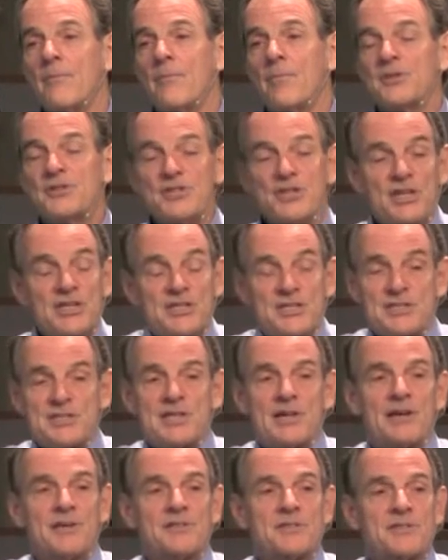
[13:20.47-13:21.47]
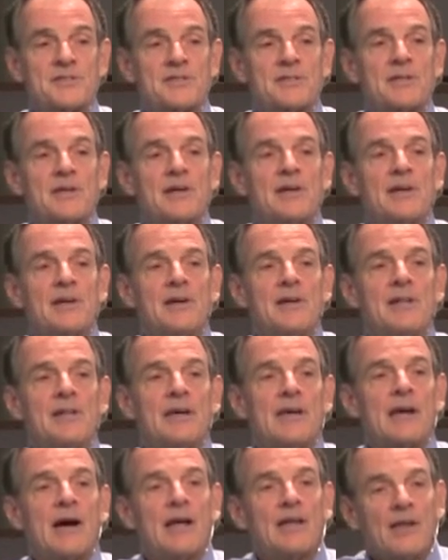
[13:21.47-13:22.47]
But Jesus tells us
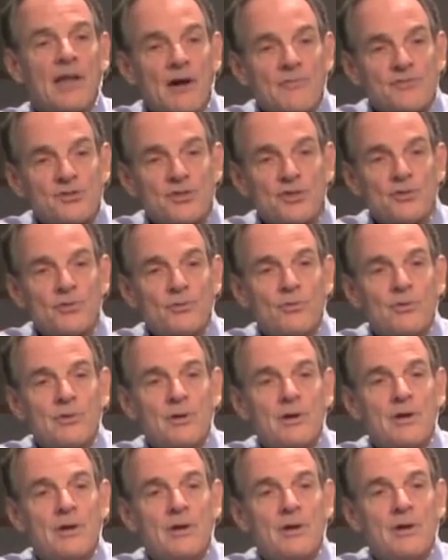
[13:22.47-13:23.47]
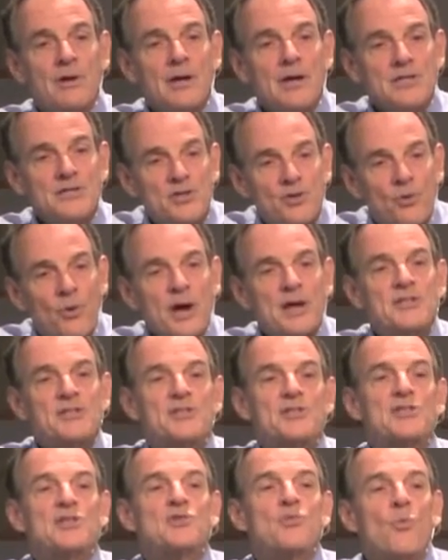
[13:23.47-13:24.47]
that God loves you. He's
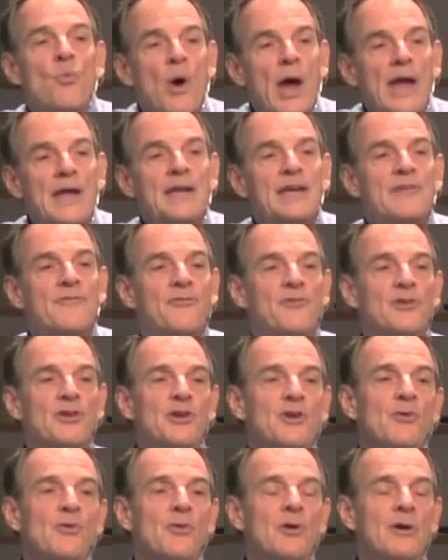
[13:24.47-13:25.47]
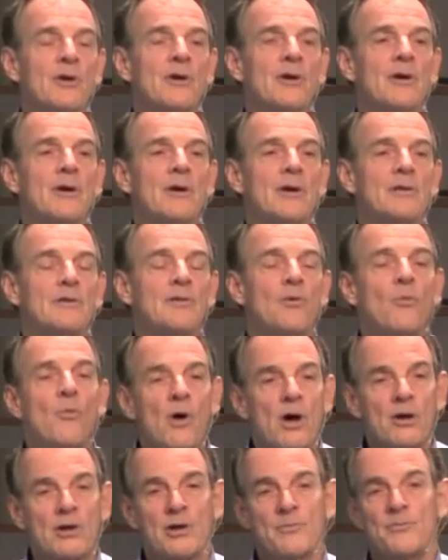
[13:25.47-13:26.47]
gracious. He's waiting for you to
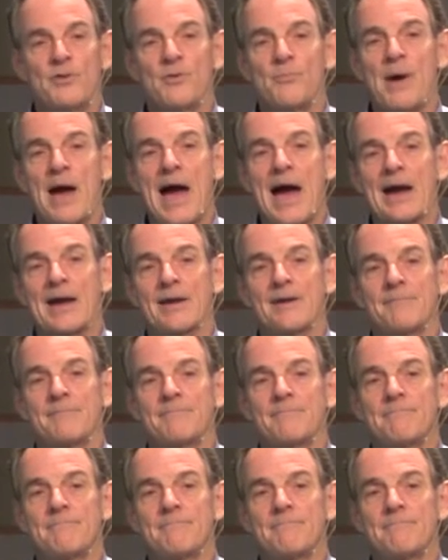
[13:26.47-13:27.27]
welcome you back.